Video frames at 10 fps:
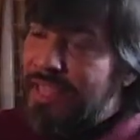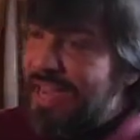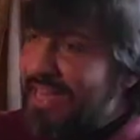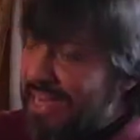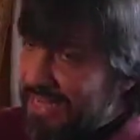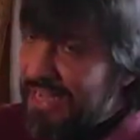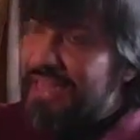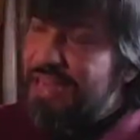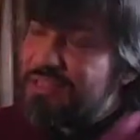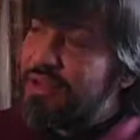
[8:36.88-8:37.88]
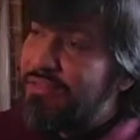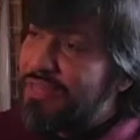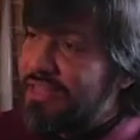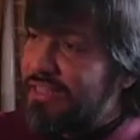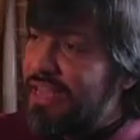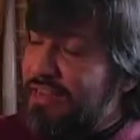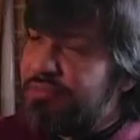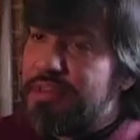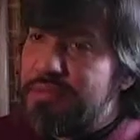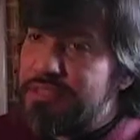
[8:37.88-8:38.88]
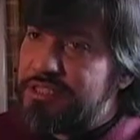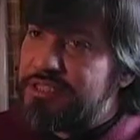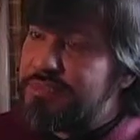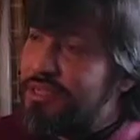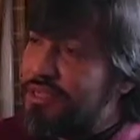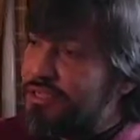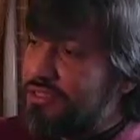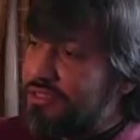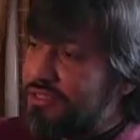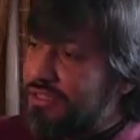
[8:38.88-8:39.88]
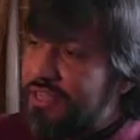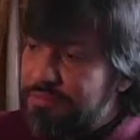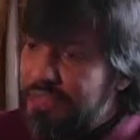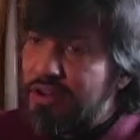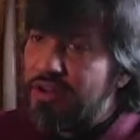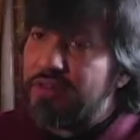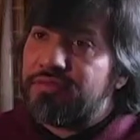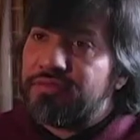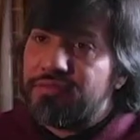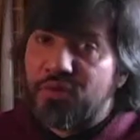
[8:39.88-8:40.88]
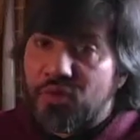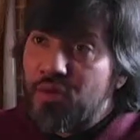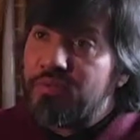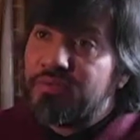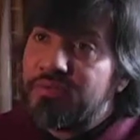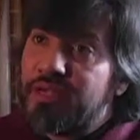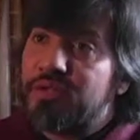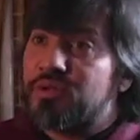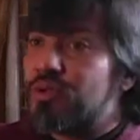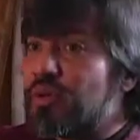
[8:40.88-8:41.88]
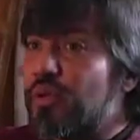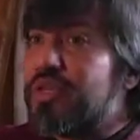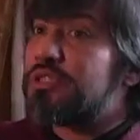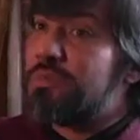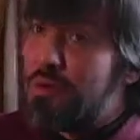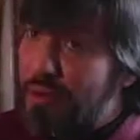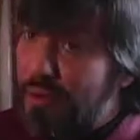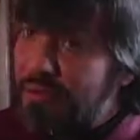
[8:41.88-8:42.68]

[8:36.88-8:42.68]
And I like to have that kind of images because it gives me a lot of room to explore.